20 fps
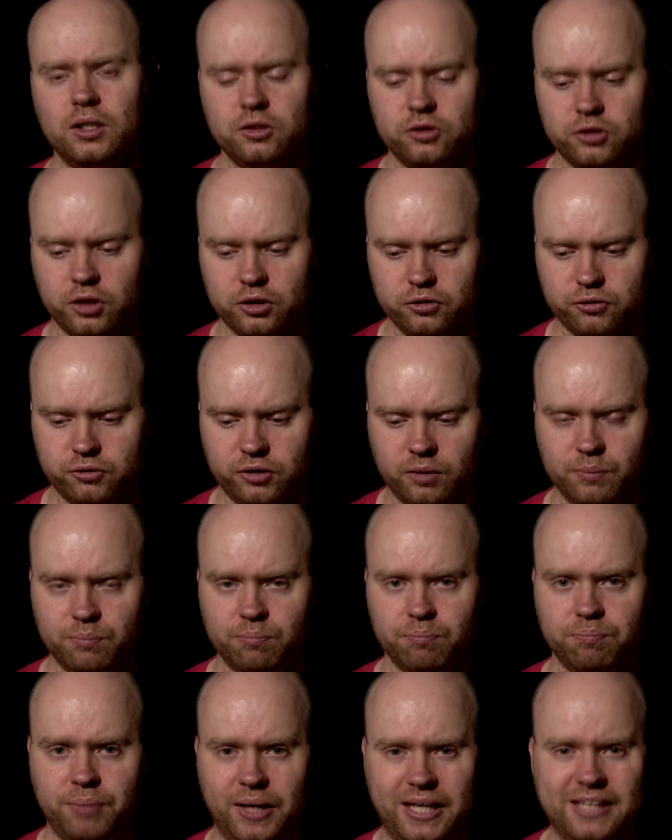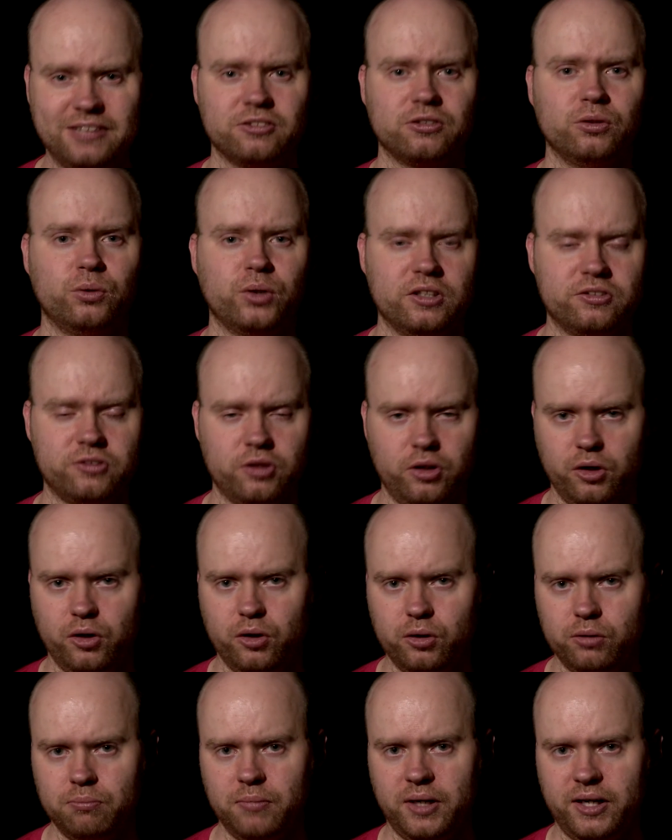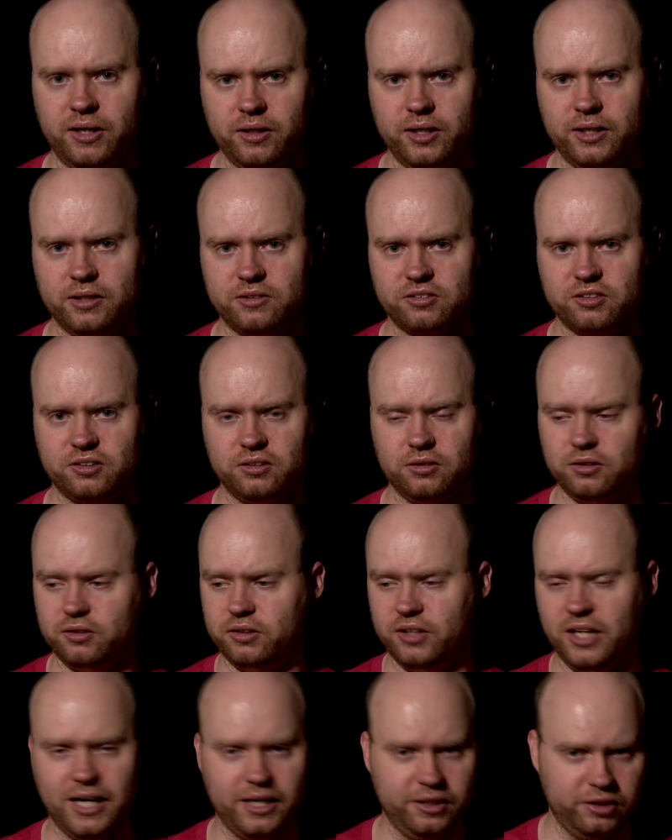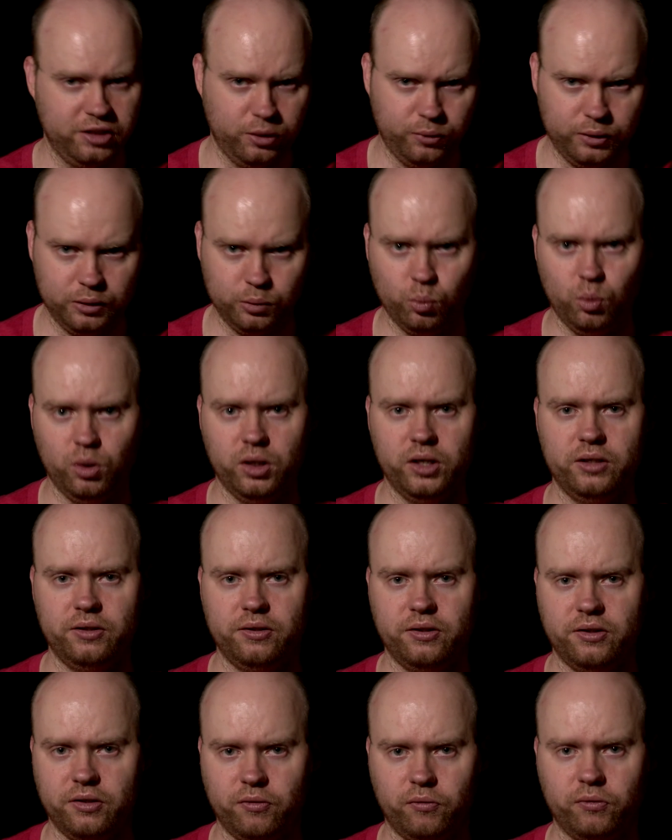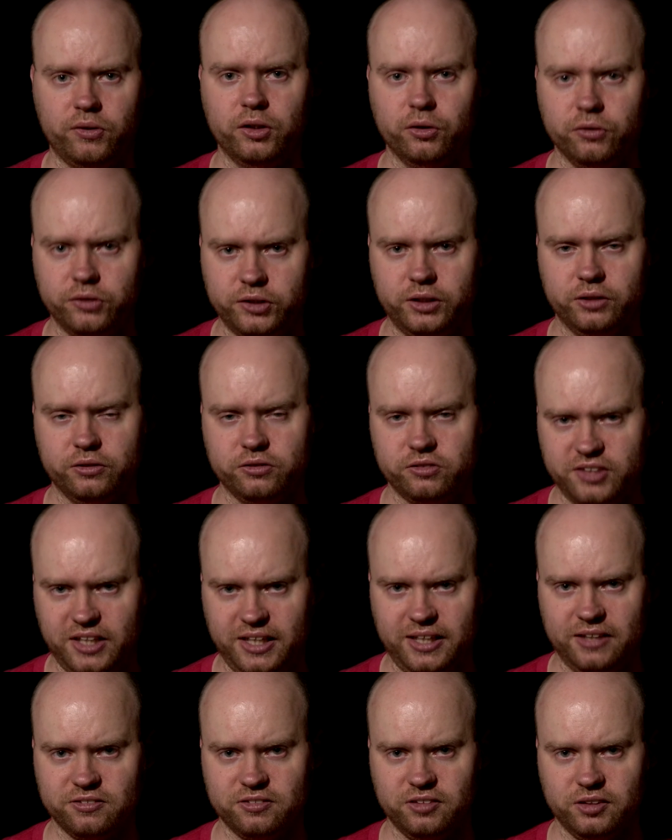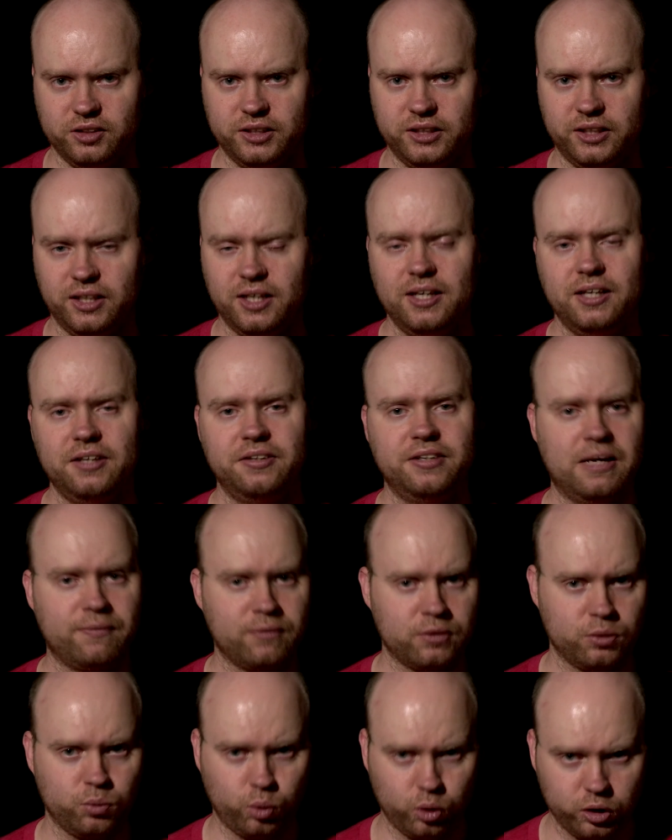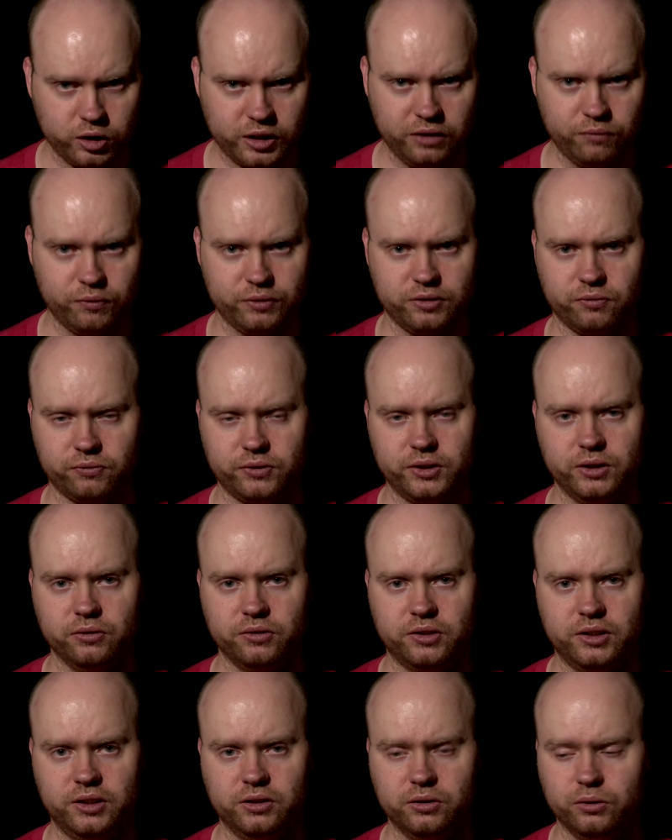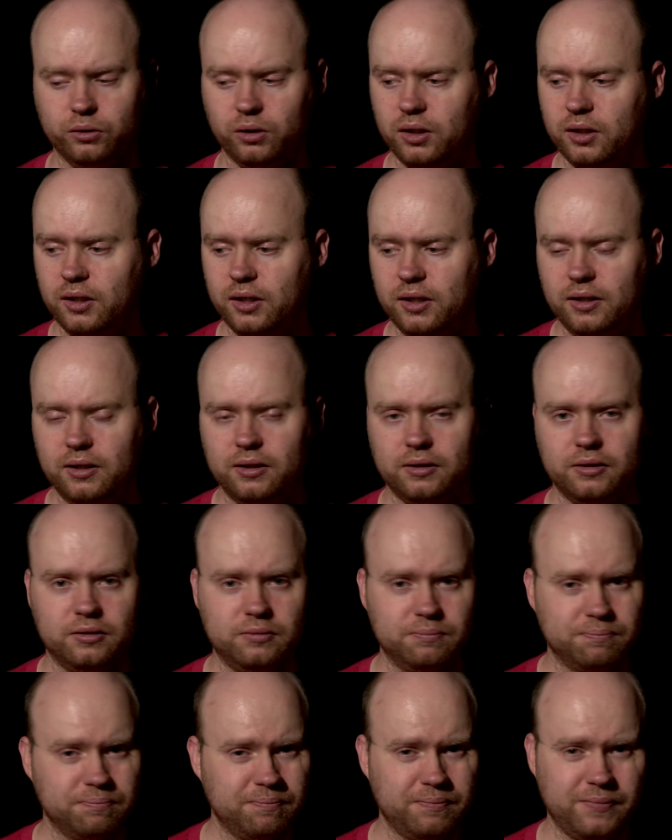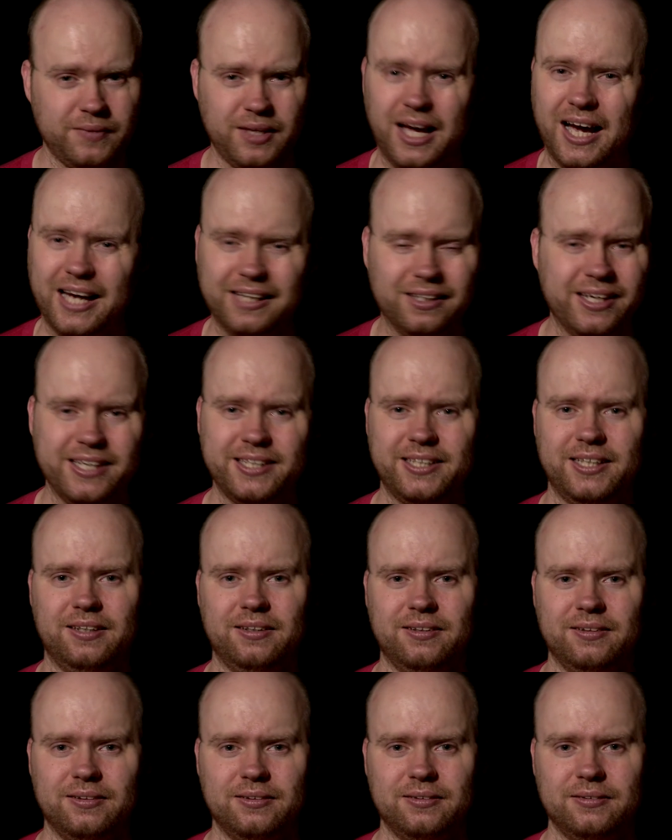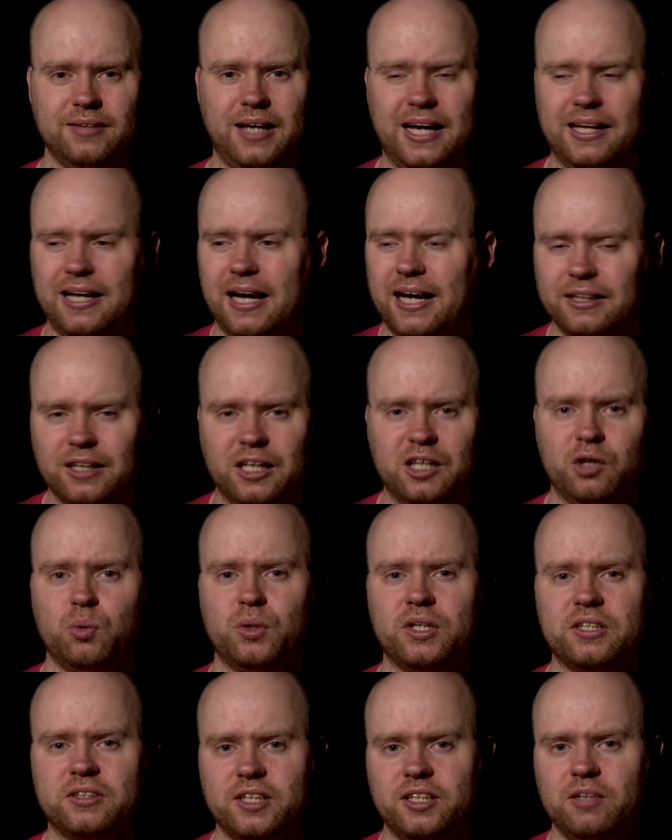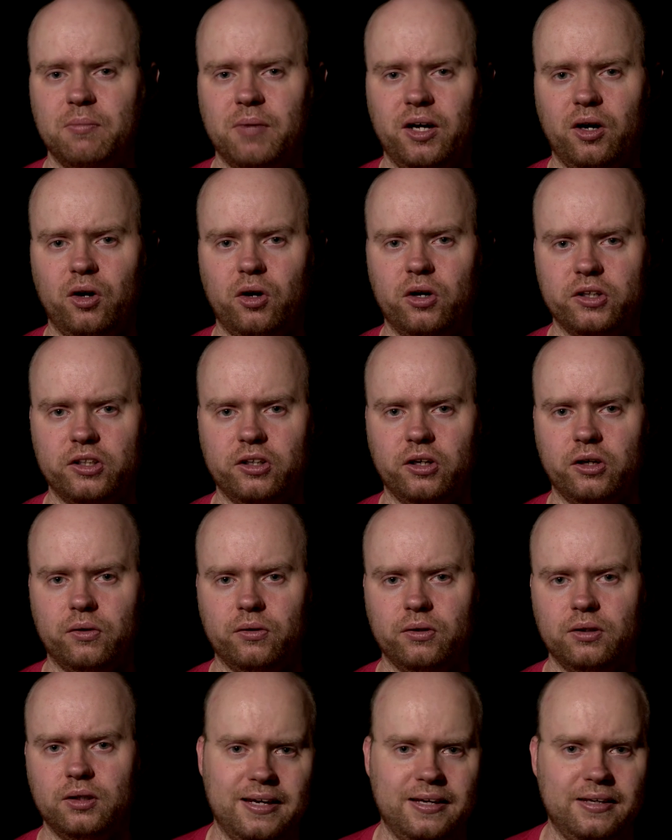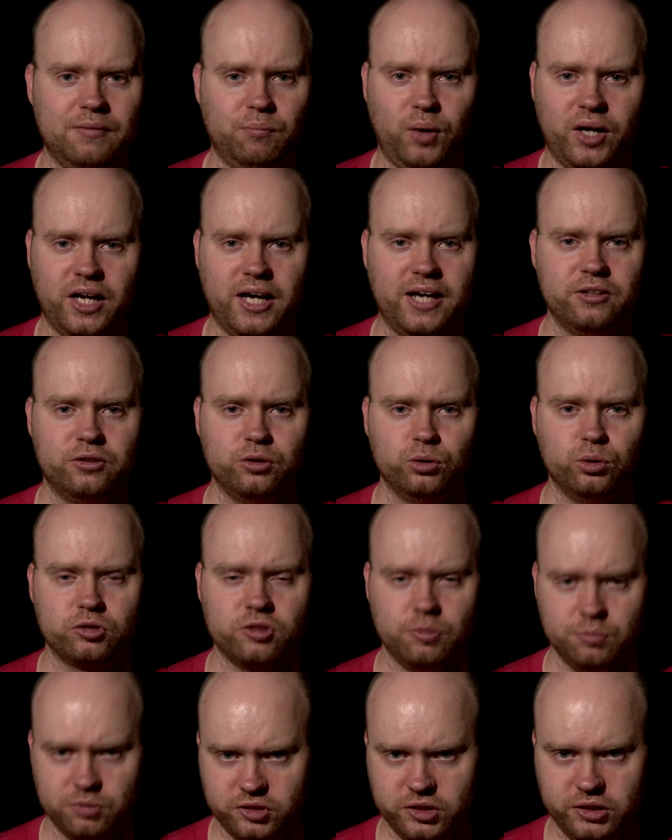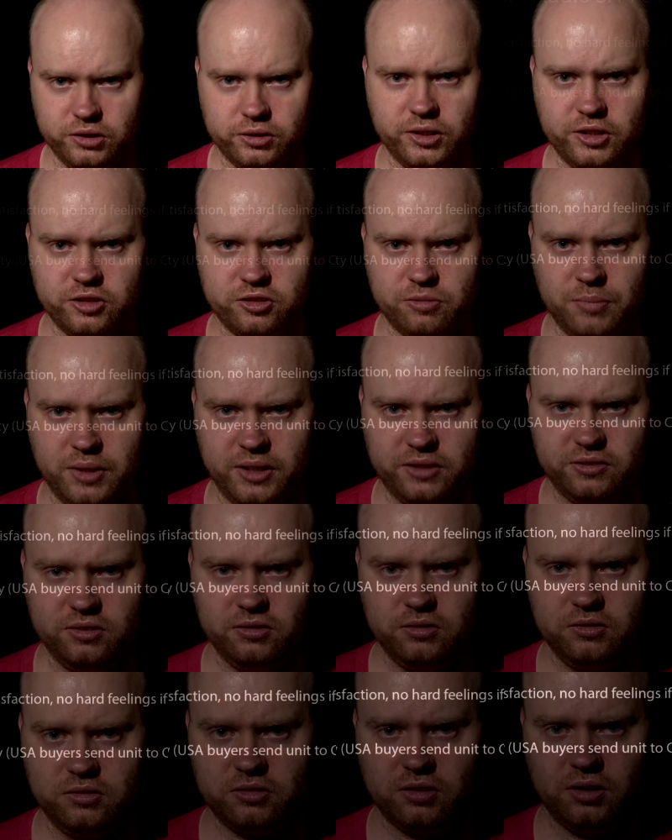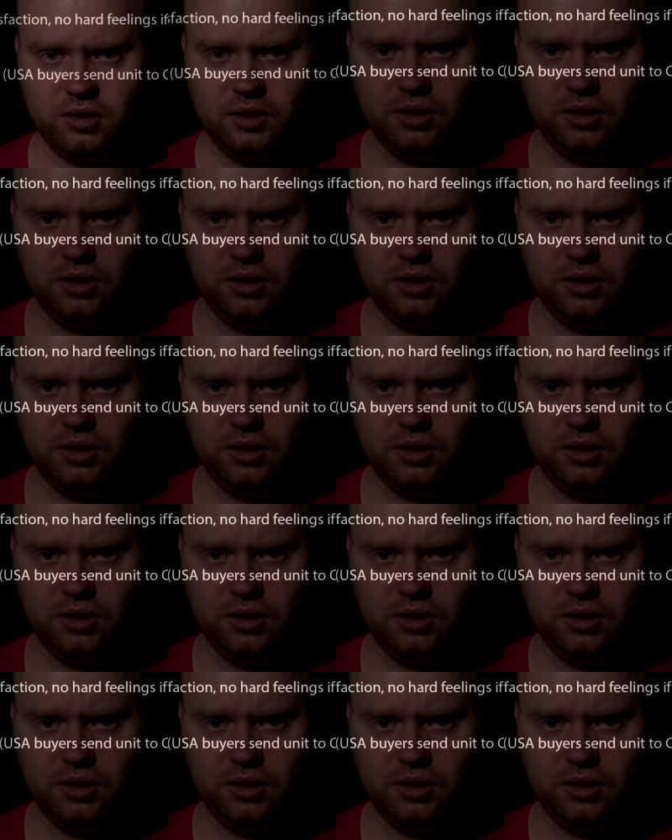just from based on its own merits, not knowing what the real deal sounds like, never working with the real deal, I like it. I, I like what it did to my audio. When I do some serious mixes,